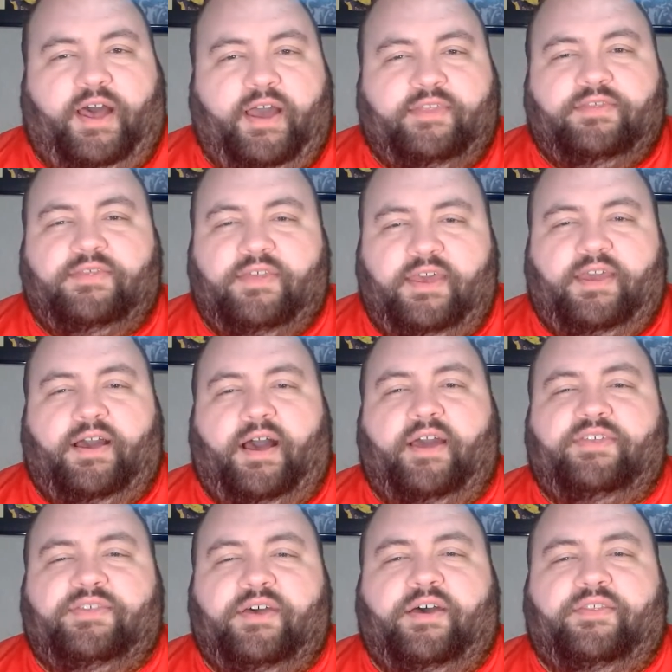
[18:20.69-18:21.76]
I think
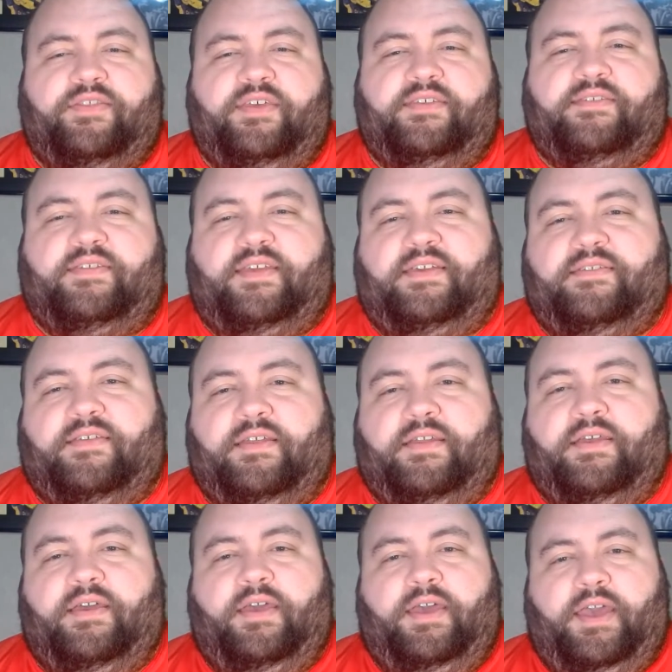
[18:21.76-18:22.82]
I thought this
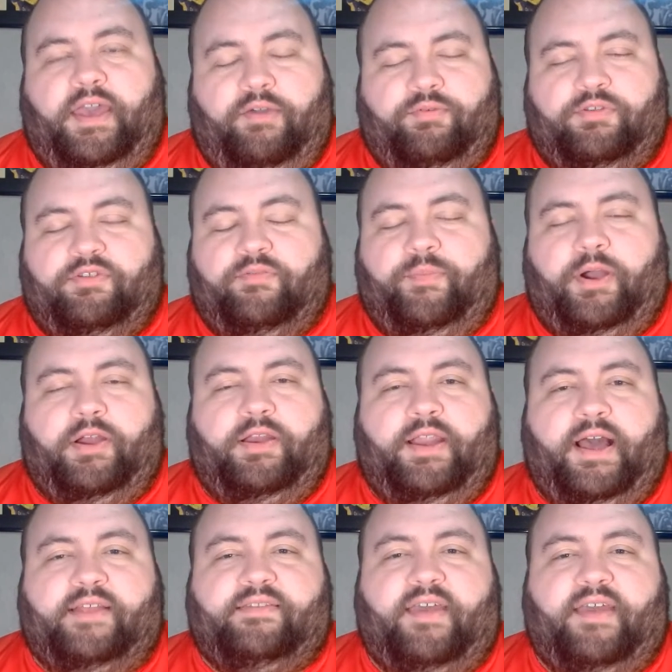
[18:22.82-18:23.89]
season it was smart
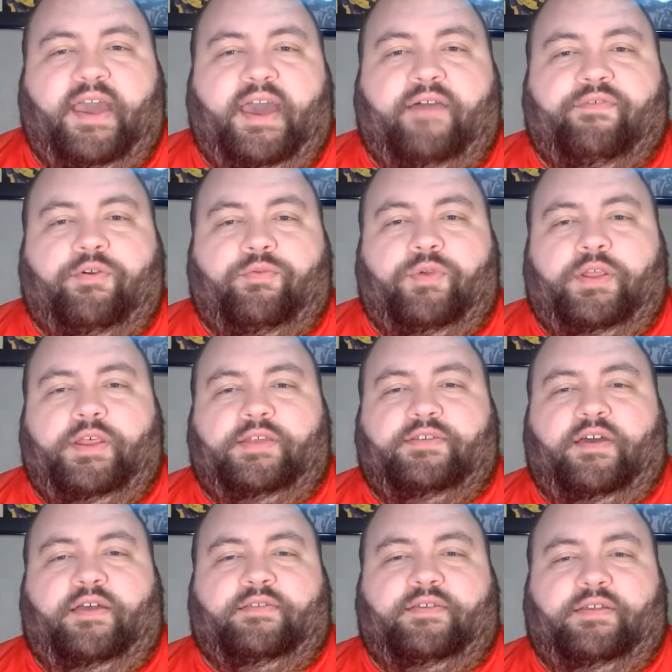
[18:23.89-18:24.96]
not to have a really
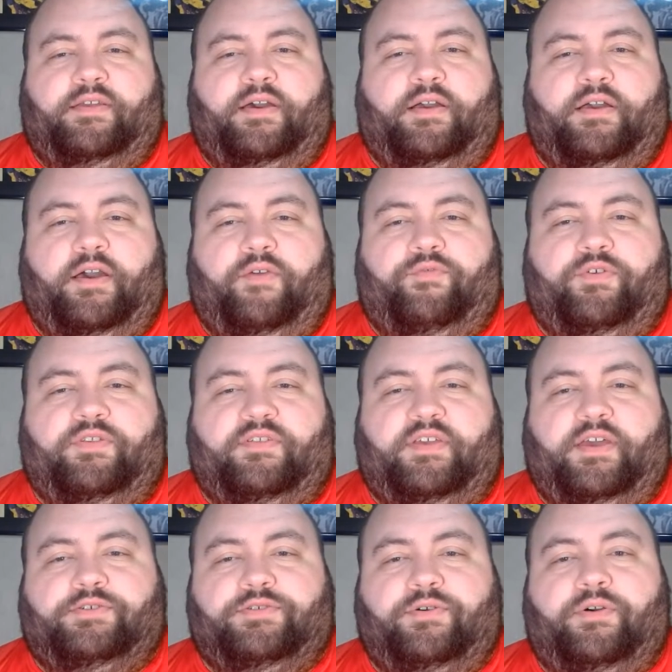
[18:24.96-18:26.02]
daunting non conference
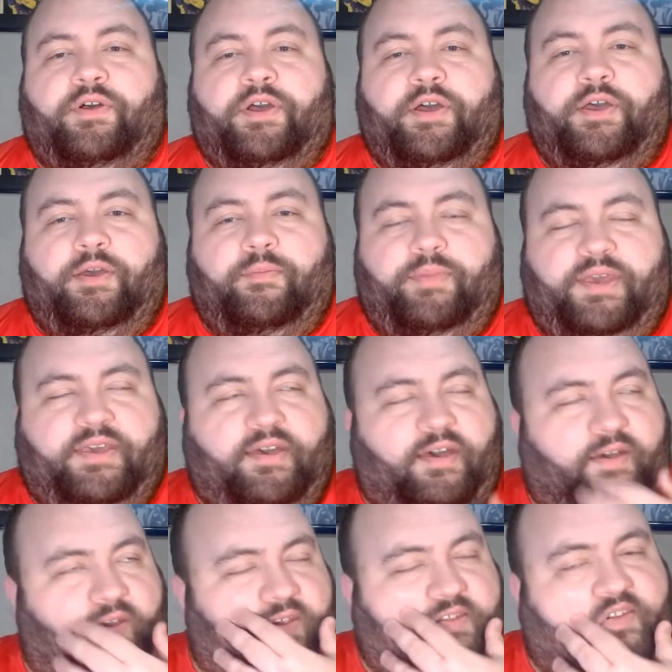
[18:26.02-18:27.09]
schedule
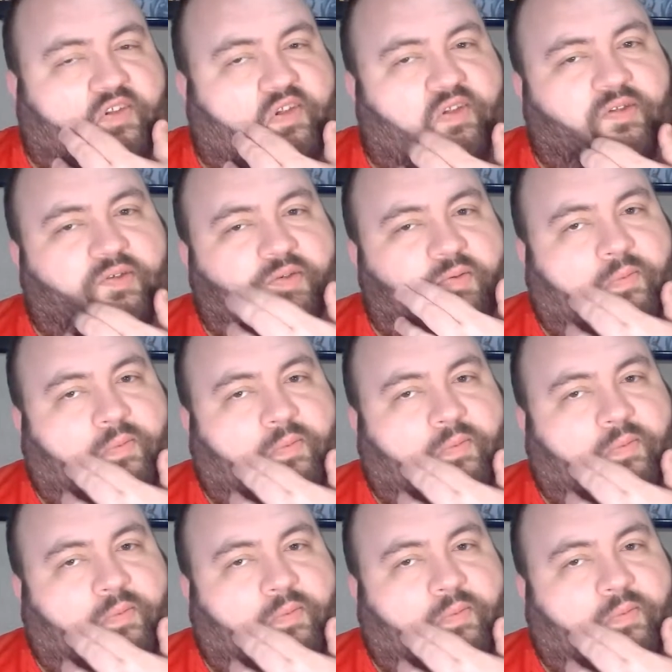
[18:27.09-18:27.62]
because